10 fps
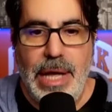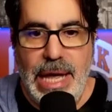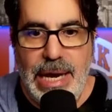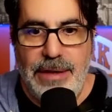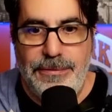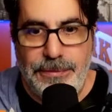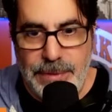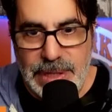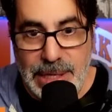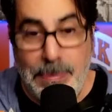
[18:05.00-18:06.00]
And
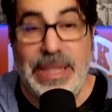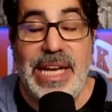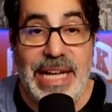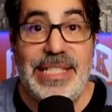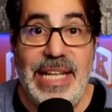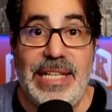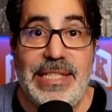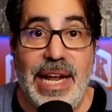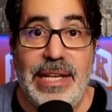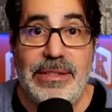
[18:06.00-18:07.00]
but the Knicks did it
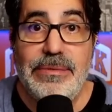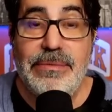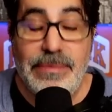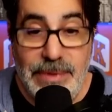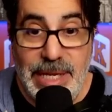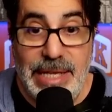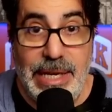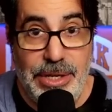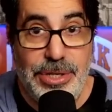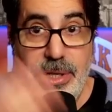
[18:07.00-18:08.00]
tonight. They
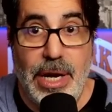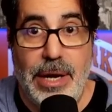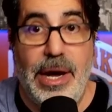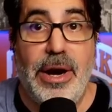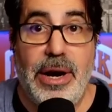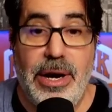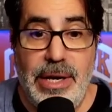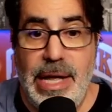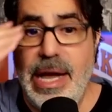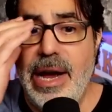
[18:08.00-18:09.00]
did. You saw our
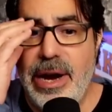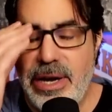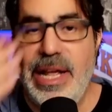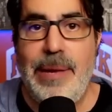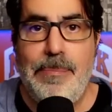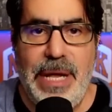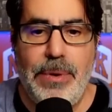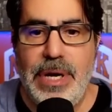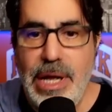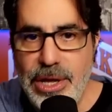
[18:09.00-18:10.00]
heart hit a big
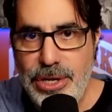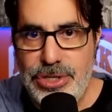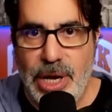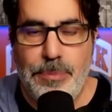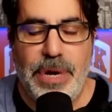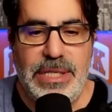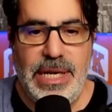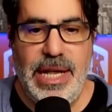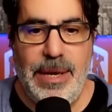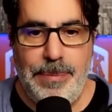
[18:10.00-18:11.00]
one. You saw Brunson
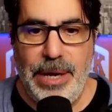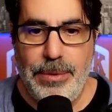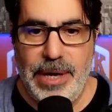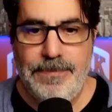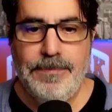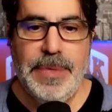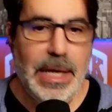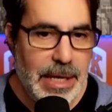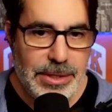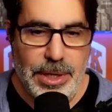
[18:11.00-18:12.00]
hit a big one.
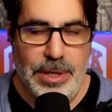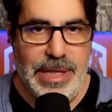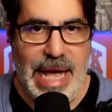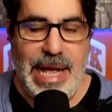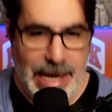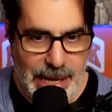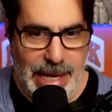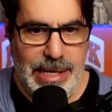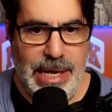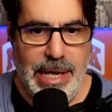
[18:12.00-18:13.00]
So that
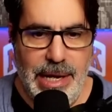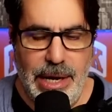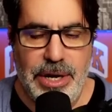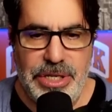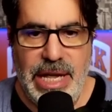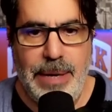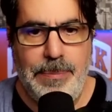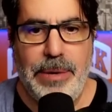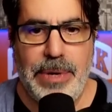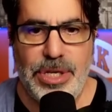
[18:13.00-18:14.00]
and RJ hit a
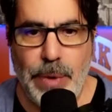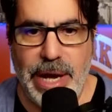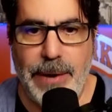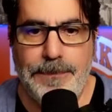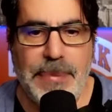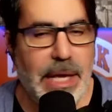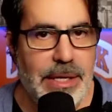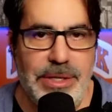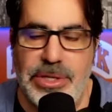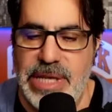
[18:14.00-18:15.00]
big one as well.
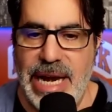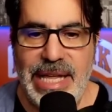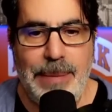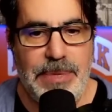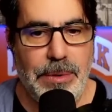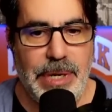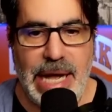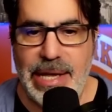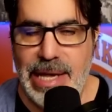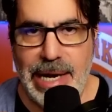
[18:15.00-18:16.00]
Just got to keep doing
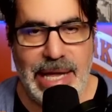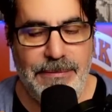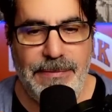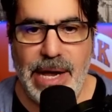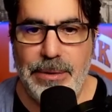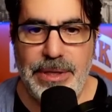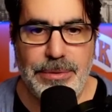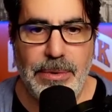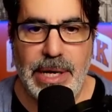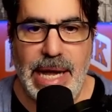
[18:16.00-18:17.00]
that. Got to keep following
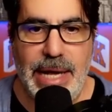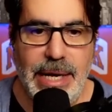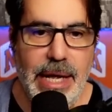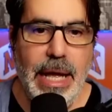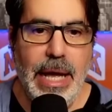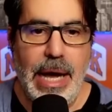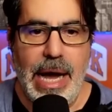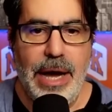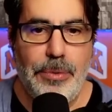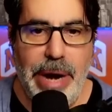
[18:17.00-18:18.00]
through on
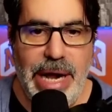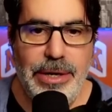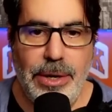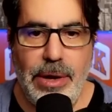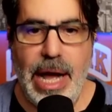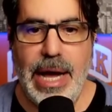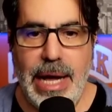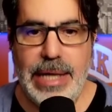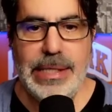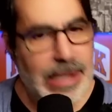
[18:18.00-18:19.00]
that. Randle,
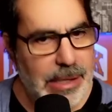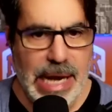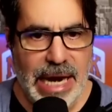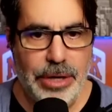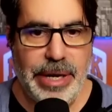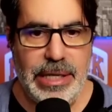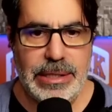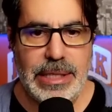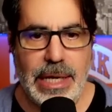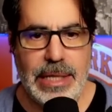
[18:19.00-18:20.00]
not a great
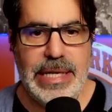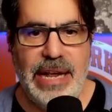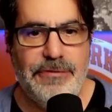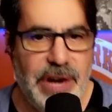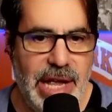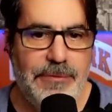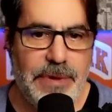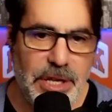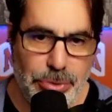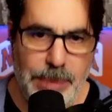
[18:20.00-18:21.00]
night for him
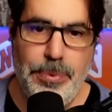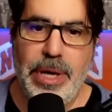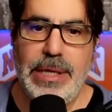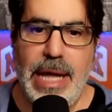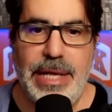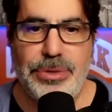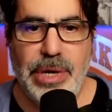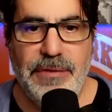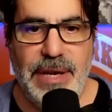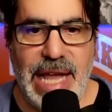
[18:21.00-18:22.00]
from the three-point line.
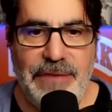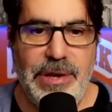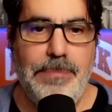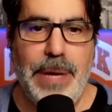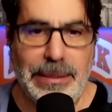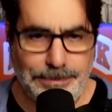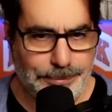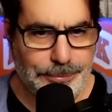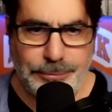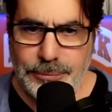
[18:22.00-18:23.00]
3 of 11, but
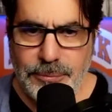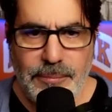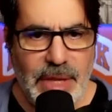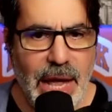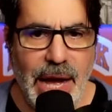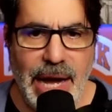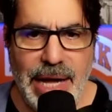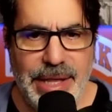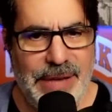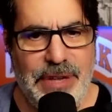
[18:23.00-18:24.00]

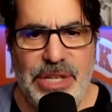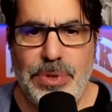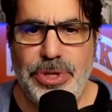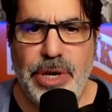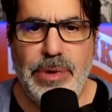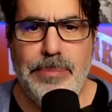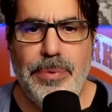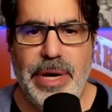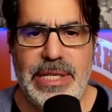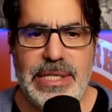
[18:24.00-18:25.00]
finished with 31
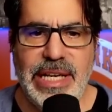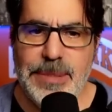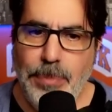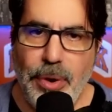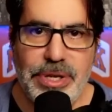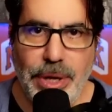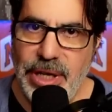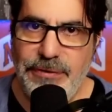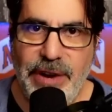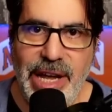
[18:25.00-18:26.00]
points. 6 boards
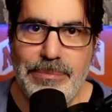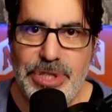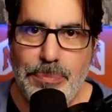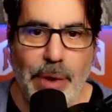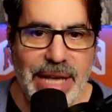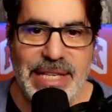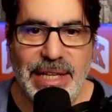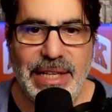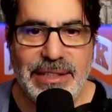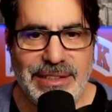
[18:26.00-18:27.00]
only for him,
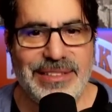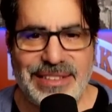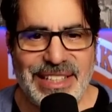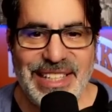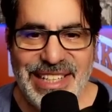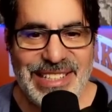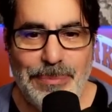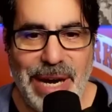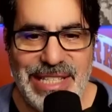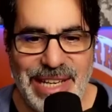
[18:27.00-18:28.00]
surprisingly.
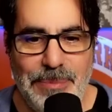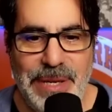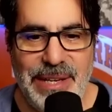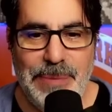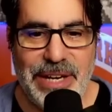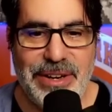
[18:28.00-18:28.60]
Surprisingly.